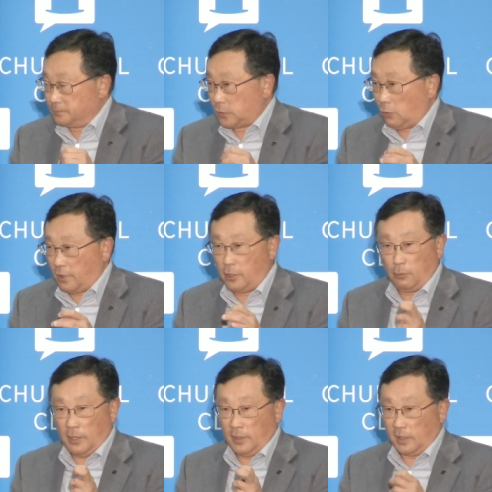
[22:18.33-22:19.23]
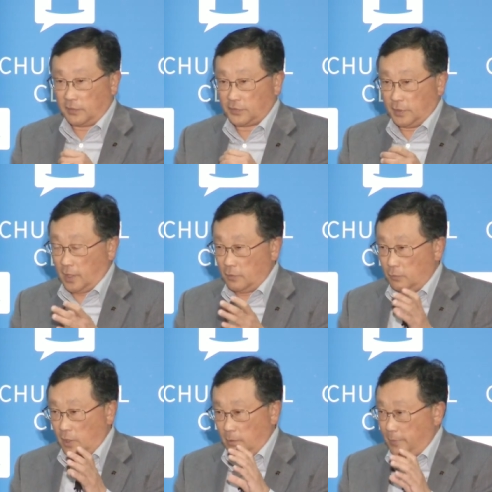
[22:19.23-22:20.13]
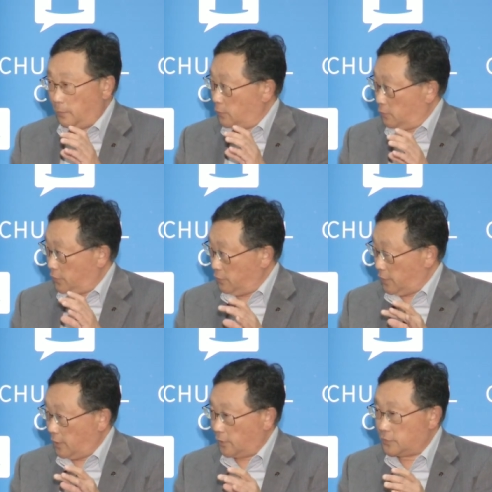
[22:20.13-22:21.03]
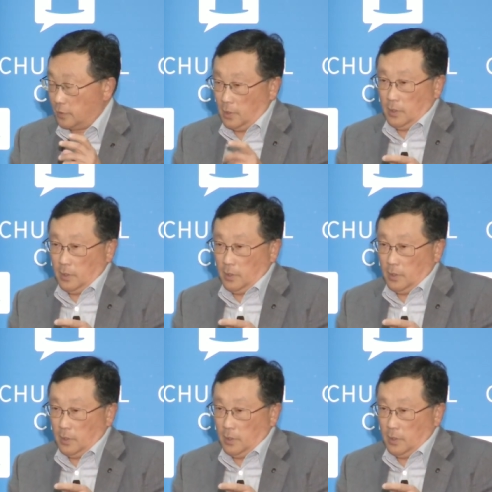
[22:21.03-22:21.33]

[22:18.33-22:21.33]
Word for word: called QNX, and I don't know how many people know QNX.